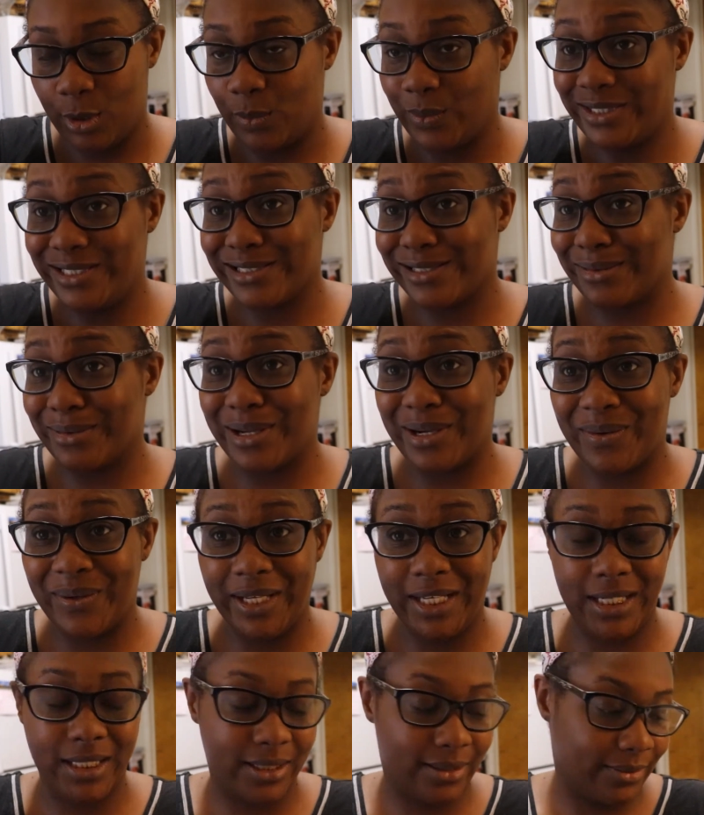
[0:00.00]
We just gonna go
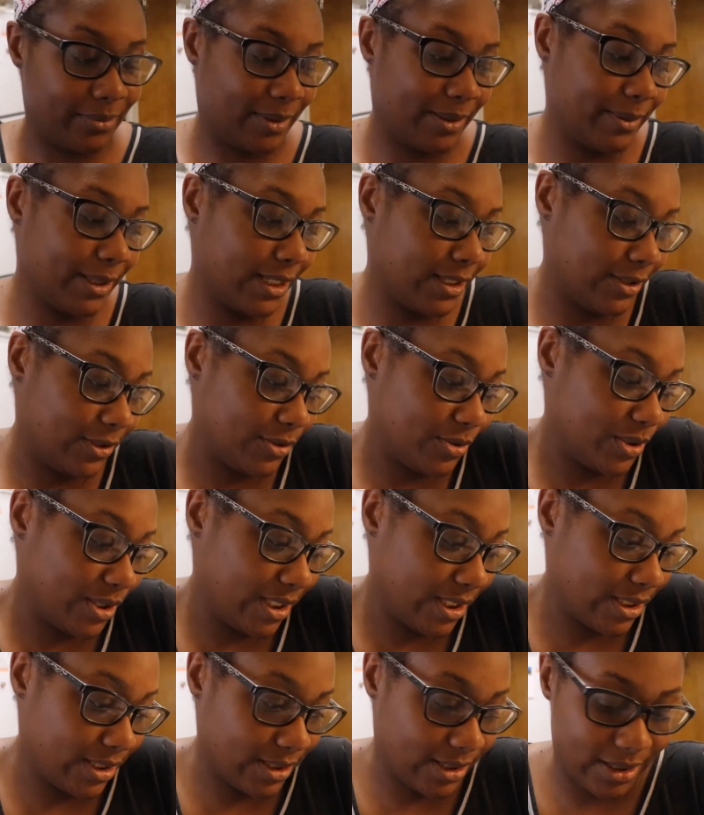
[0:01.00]
in. I'm not doing
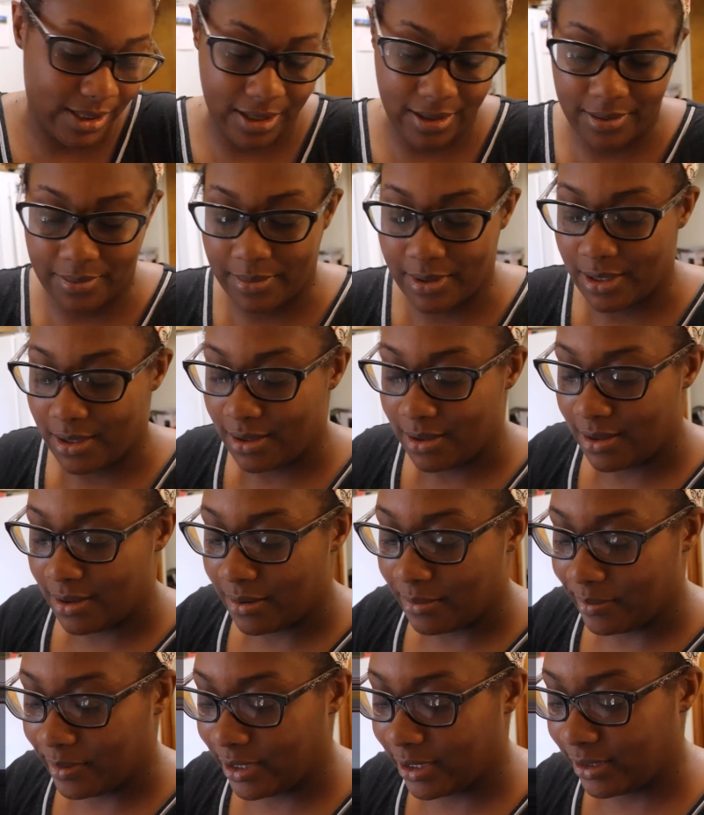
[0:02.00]
that this time,
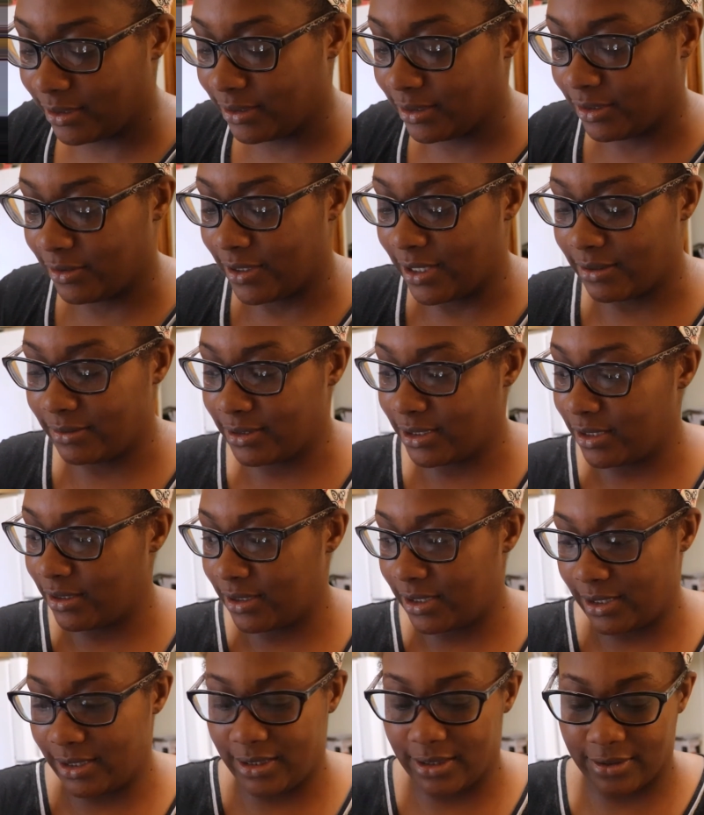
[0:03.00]
but ground
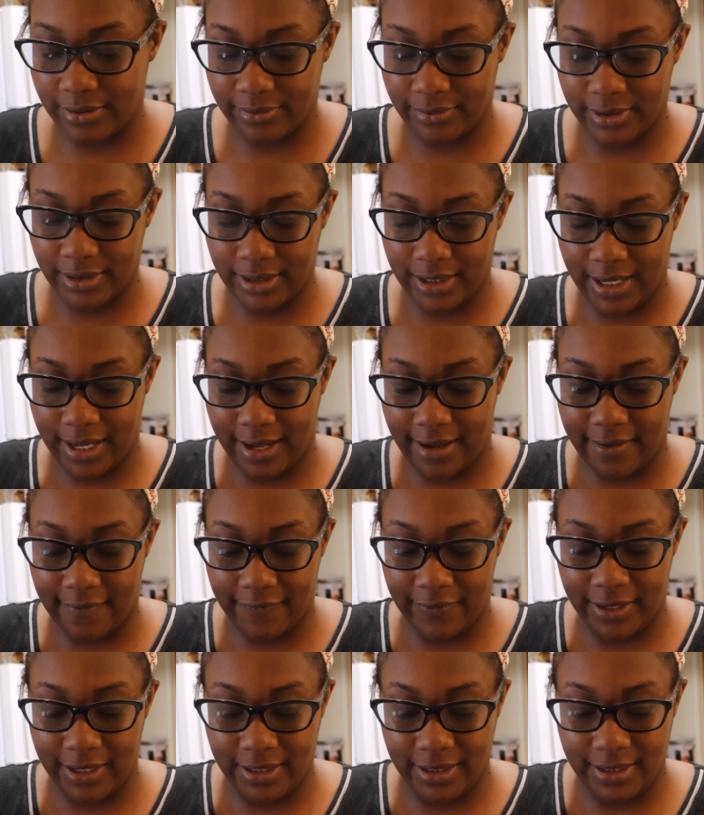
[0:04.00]
turkey don't really have
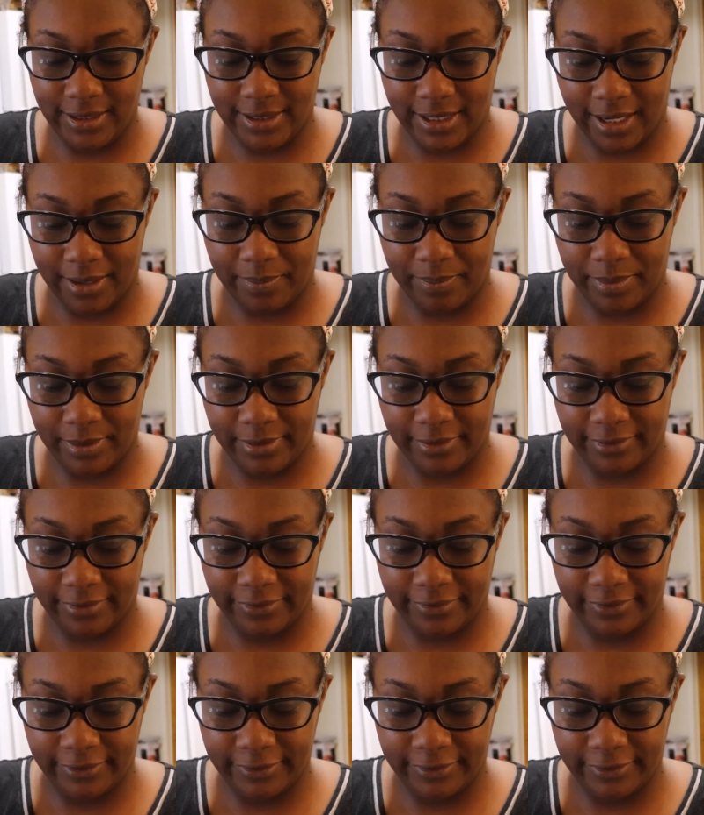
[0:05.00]
any type of